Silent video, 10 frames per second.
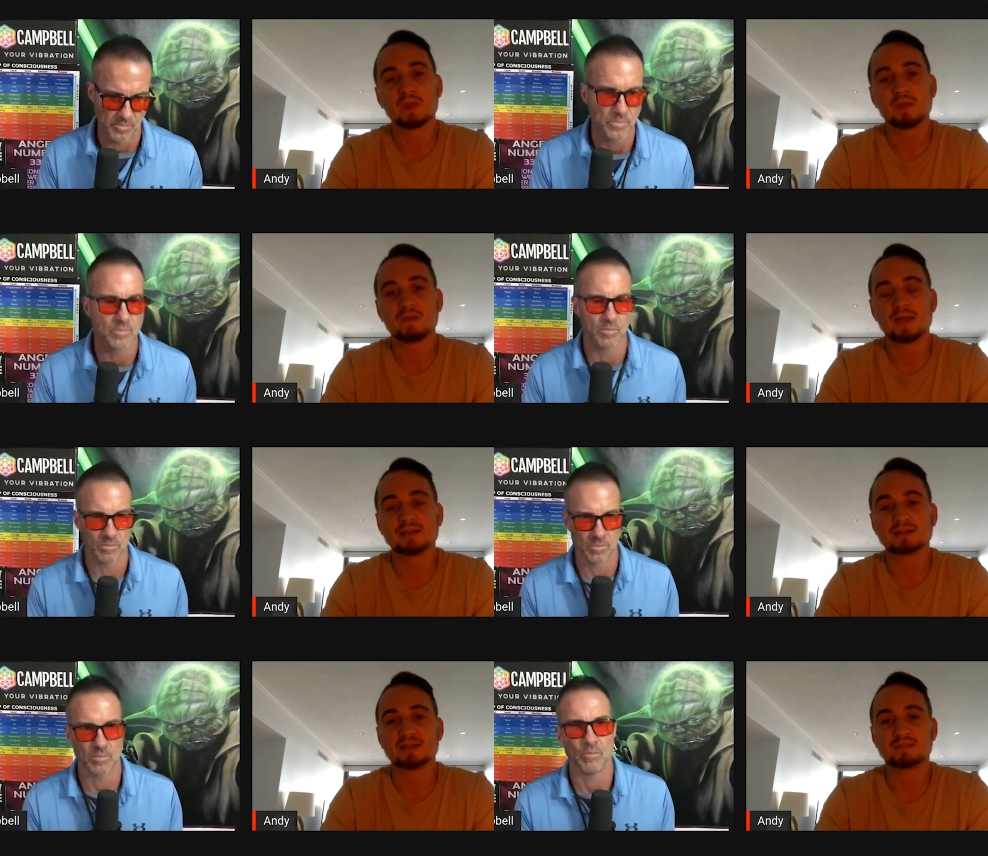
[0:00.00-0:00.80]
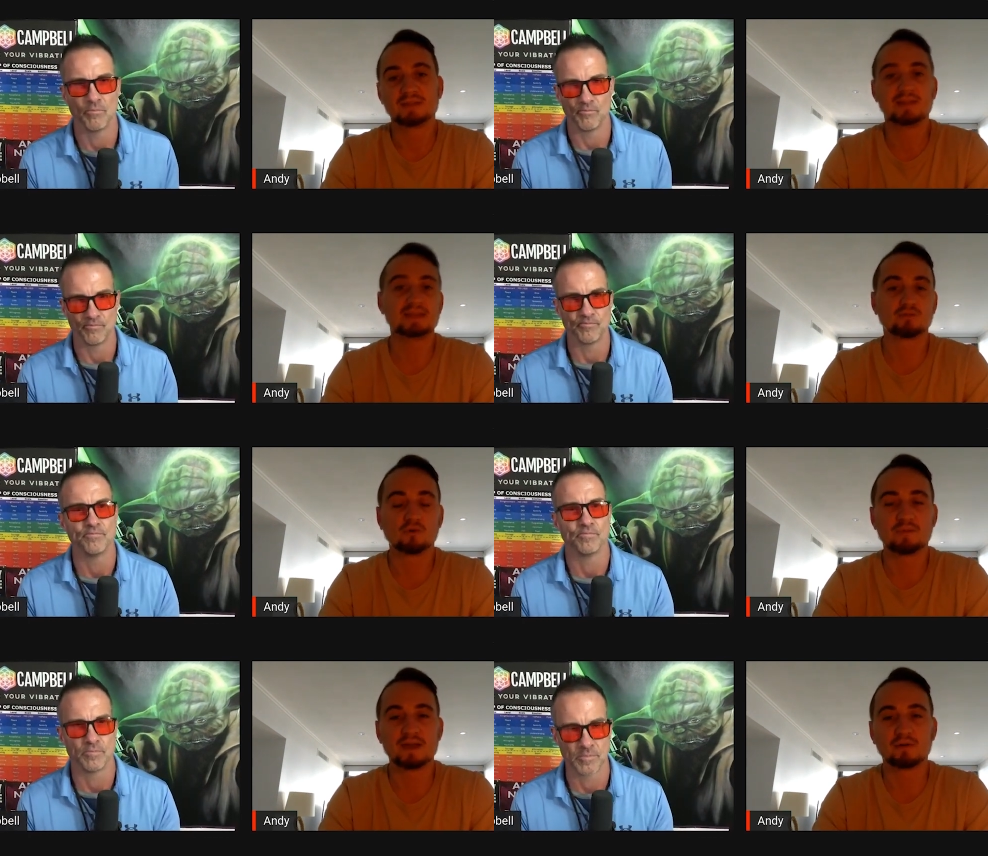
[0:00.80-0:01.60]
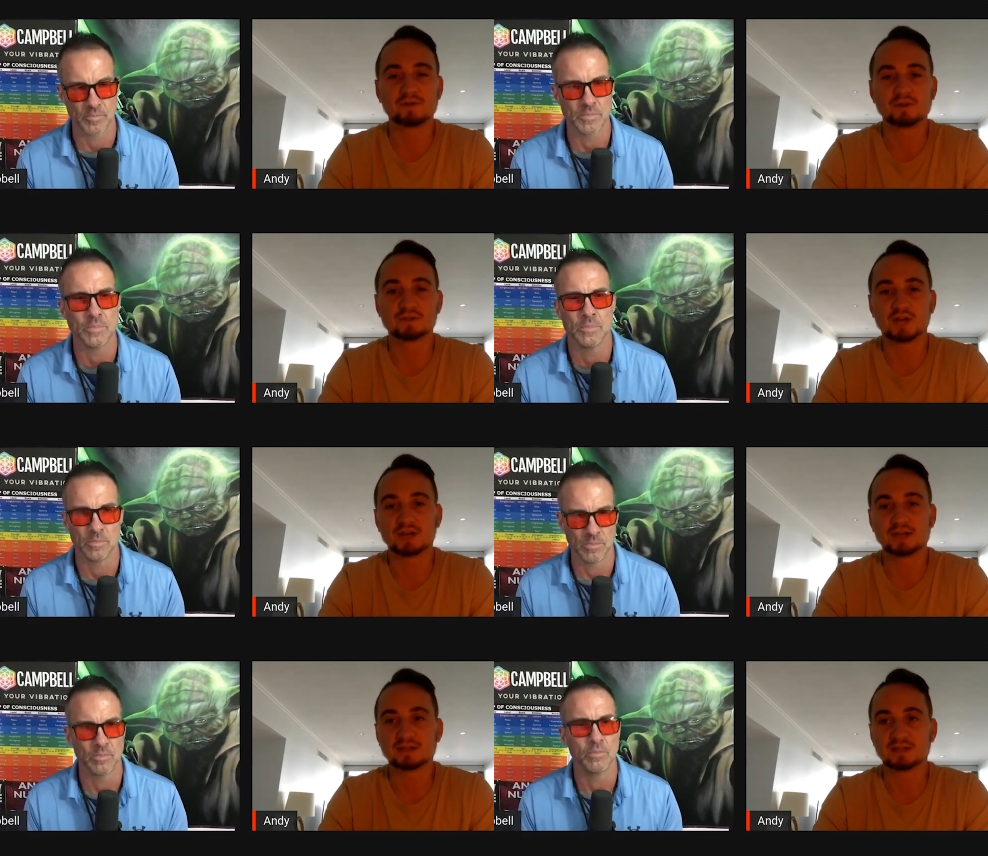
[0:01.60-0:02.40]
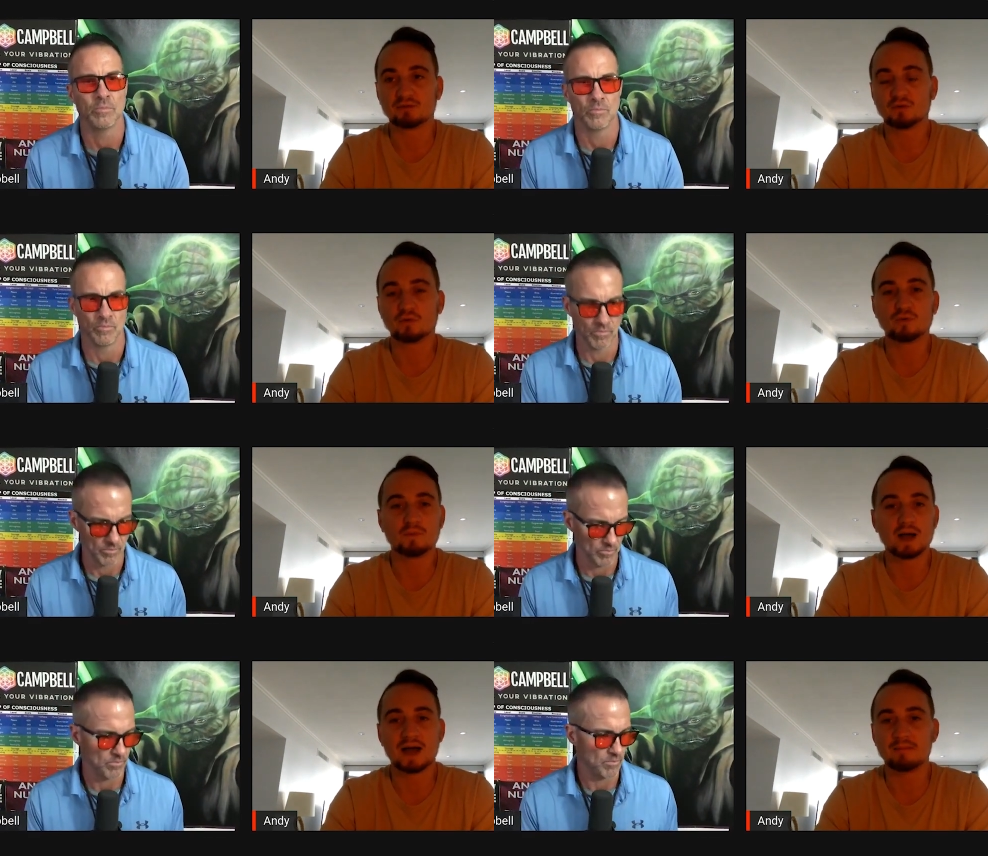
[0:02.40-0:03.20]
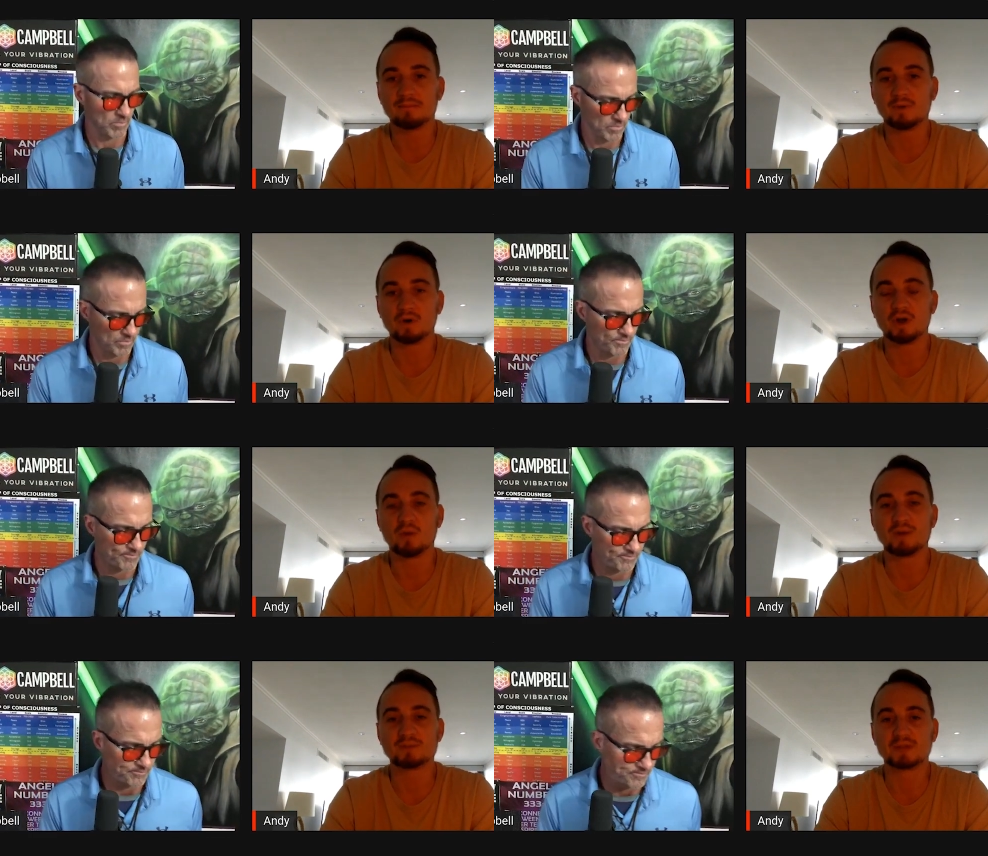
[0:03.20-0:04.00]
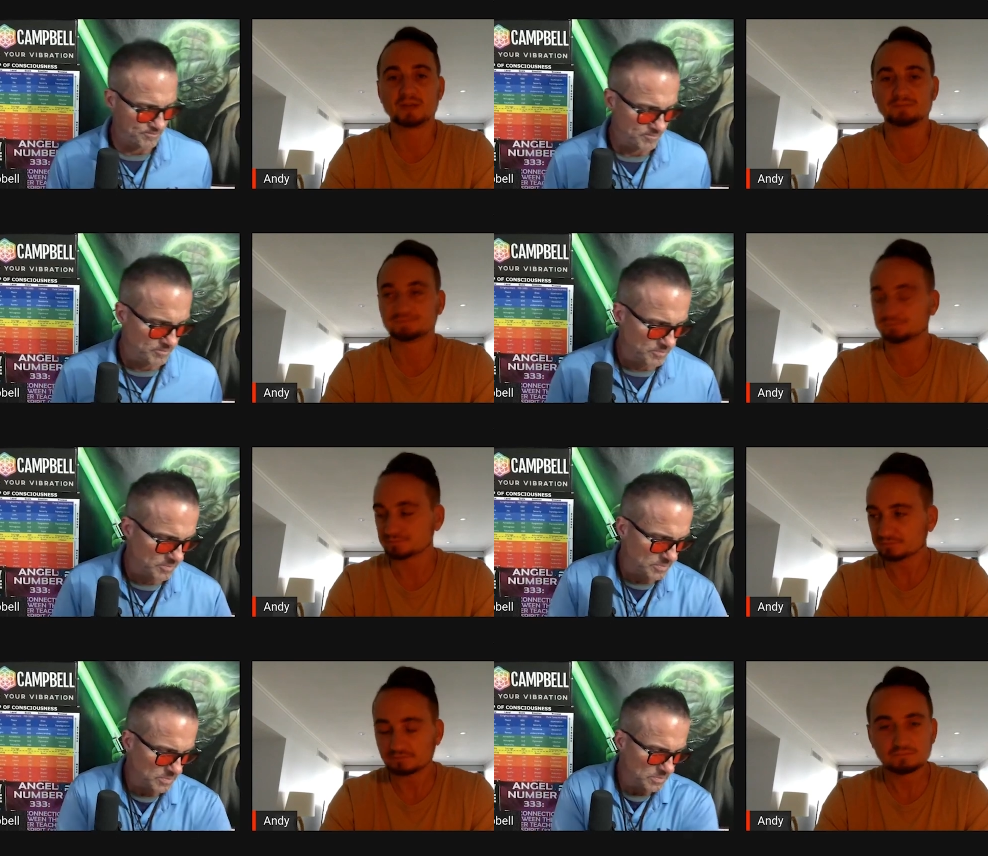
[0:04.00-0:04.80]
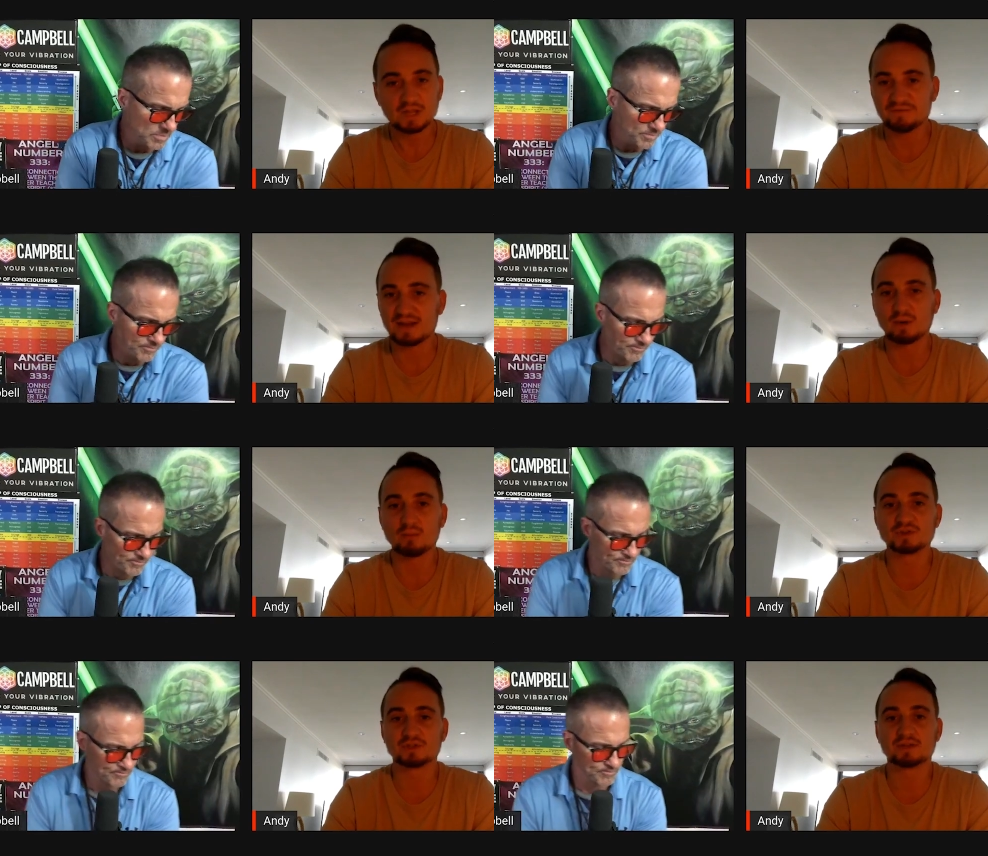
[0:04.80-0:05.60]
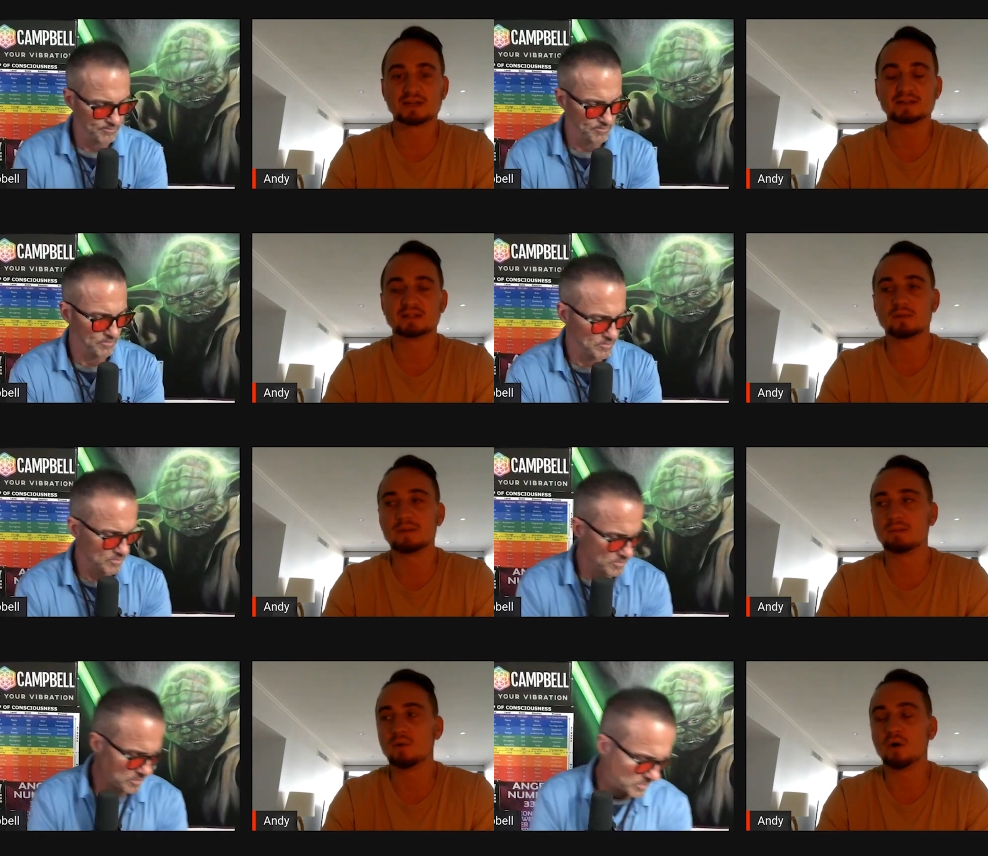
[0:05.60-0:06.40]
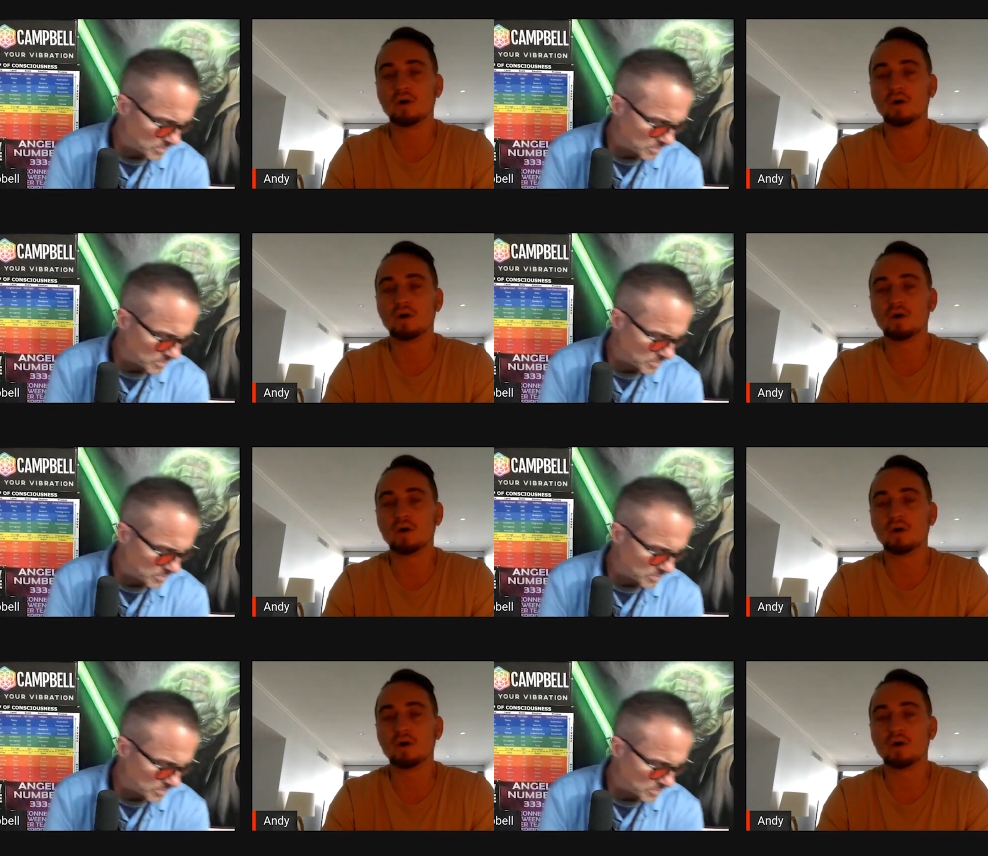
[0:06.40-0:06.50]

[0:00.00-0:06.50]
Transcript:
Speaker 1: there's there's been these are all peer reviewed studies that are all um, on our website if anyone wants to read into them a bit more.